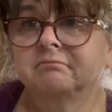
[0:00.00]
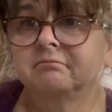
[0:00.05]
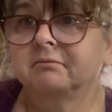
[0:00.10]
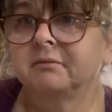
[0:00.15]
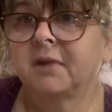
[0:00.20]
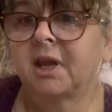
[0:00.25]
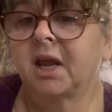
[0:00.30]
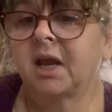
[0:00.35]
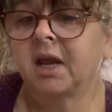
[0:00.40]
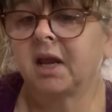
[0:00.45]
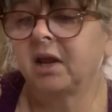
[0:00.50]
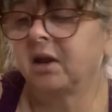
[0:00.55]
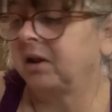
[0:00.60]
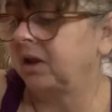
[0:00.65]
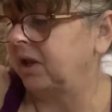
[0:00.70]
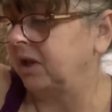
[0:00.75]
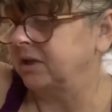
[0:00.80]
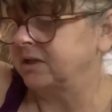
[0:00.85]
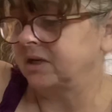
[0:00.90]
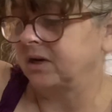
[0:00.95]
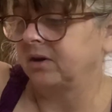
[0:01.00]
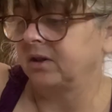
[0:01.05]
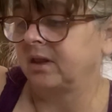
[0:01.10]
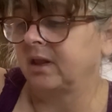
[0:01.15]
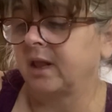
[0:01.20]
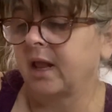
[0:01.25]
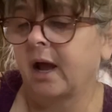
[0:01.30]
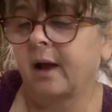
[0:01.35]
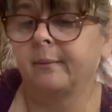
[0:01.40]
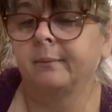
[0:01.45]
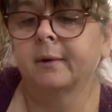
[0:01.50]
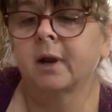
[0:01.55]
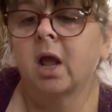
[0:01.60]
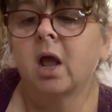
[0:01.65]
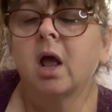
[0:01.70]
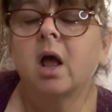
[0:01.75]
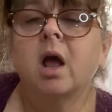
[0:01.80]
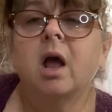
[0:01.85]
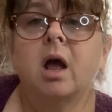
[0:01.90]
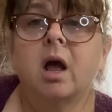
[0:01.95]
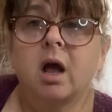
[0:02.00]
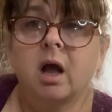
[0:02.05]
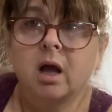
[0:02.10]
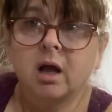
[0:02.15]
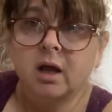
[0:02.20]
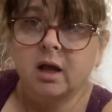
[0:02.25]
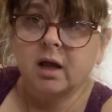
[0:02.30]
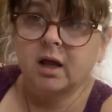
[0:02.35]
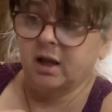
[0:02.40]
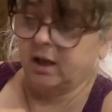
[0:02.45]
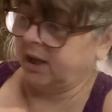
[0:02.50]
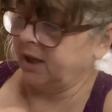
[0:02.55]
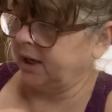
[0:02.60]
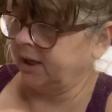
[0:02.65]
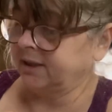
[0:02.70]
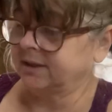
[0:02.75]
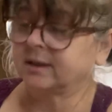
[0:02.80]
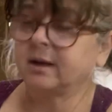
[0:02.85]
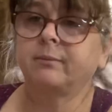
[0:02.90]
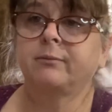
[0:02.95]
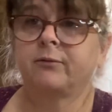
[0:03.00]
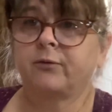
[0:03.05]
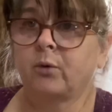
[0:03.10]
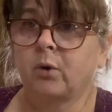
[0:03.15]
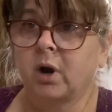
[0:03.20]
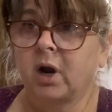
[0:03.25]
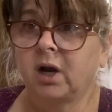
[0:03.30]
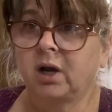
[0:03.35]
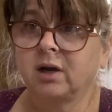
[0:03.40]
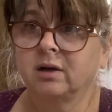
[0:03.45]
Can't get easier than that. Except for